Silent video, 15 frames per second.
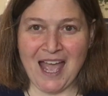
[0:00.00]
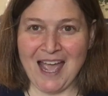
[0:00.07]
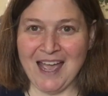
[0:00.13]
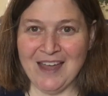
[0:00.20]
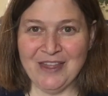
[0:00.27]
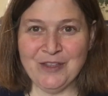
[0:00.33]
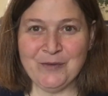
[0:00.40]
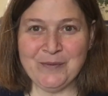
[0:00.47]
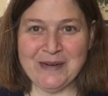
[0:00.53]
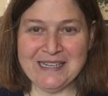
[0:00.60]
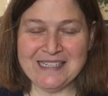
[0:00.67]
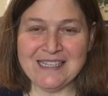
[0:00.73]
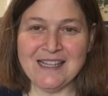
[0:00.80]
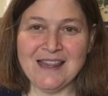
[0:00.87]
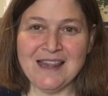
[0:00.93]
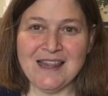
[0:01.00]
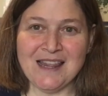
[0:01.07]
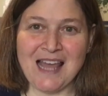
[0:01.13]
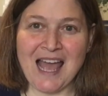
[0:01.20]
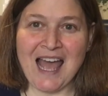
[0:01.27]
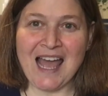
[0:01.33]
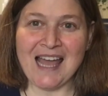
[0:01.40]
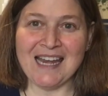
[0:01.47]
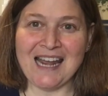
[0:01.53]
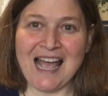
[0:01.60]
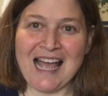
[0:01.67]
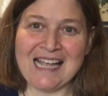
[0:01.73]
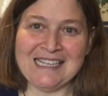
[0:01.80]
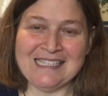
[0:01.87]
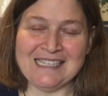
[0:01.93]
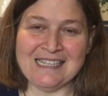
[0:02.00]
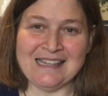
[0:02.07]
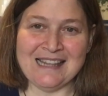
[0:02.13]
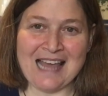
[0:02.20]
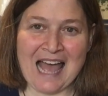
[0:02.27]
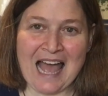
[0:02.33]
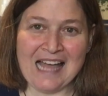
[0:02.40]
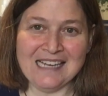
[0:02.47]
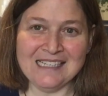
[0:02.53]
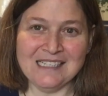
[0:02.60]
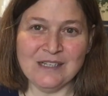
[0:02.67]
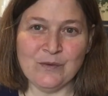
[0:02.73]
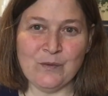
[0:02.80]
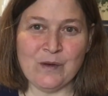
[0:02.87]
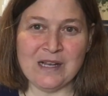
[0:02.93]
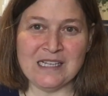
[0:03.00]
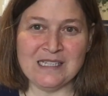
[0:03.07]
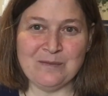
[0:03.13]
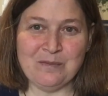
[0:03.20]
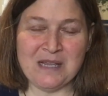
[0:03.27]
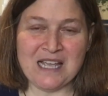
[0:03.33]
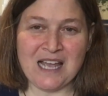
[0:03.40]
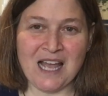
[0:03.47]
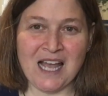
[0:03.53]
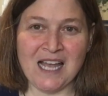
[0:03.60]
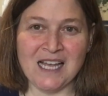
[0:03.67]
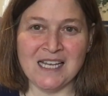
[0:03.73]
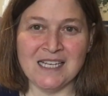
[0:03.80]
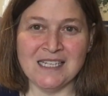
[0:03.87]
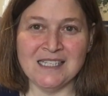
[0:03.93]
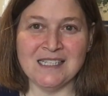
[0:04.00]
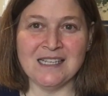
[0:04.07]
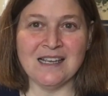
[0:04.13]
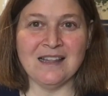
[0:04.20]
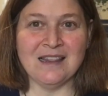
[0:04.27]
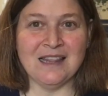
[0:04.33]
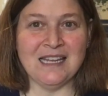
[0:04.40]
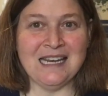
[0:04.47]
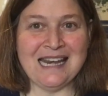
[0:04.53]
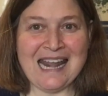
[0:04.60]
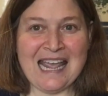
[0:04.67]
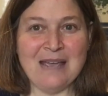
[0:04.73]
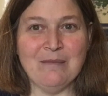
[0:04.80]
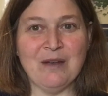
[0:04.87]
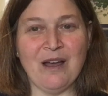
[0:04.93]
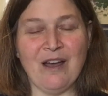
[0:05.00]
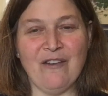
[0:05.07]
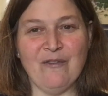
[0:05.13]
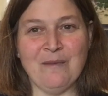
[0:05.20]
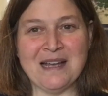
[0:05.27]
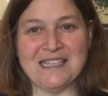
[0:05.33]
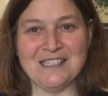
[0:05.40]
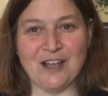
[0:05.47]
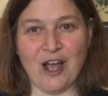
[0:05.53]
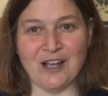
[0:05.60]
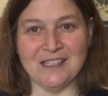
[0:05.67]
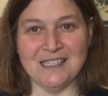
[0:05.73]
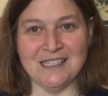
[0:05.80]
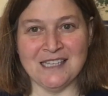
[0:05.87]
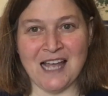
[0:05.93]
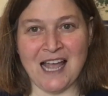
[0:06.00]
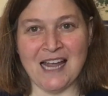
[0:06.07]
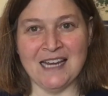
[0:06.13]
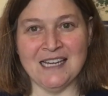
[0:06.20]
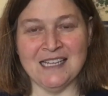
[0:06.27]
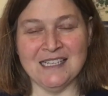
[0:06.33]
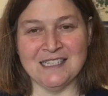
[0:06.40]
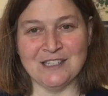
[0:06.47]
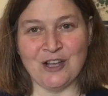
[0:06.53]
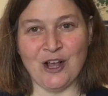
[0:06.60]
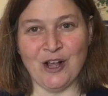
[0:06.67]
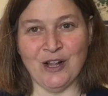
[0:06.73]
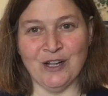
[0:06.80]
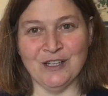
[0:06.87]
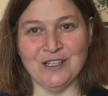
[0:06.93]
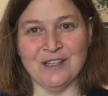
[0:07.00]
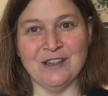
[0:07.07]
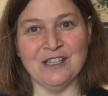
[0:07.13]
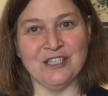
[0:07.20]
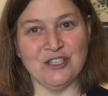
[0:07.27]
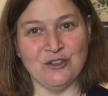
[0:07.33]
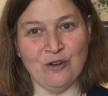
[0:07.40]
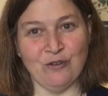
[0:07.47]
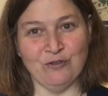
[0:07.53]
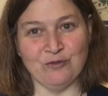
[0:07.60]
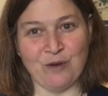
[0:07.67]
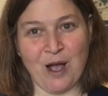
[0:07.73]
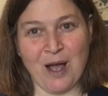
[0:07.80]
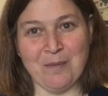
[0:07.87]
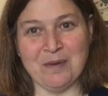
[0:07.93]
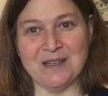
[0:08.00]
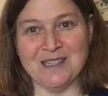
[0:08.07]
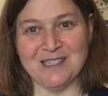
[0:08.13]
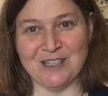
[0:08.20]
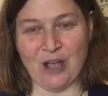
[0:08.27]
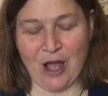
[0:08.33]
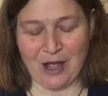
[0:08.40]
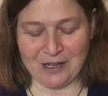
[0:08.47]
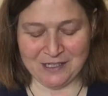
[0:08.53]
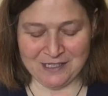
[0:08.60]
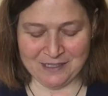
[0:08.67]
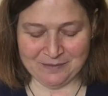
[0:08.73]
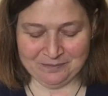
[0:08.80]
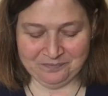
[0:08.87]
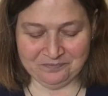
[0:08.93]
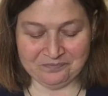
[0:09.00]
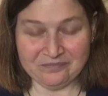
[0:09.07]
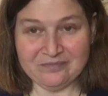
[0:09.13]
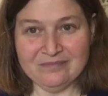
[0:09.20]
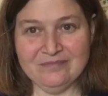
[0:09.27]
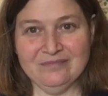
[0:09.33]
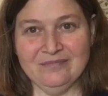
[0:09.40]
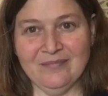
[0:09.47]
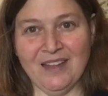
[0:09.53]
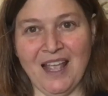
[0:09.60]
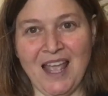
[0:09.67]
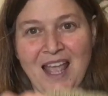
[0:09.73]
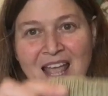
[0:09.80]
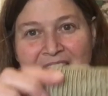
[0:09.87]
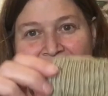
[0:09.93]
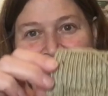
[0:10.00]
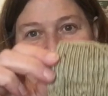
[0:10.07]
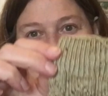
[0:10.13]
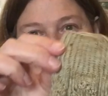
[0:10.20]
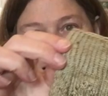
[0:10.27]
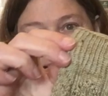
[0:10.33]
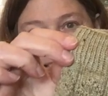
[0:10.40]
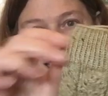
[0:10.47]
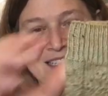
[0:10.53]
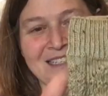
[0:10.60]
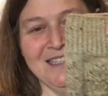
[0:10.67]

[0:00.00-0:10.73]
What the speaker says: And the reason that I did that was because the name of my sock design is called the Snowdrop Socks. And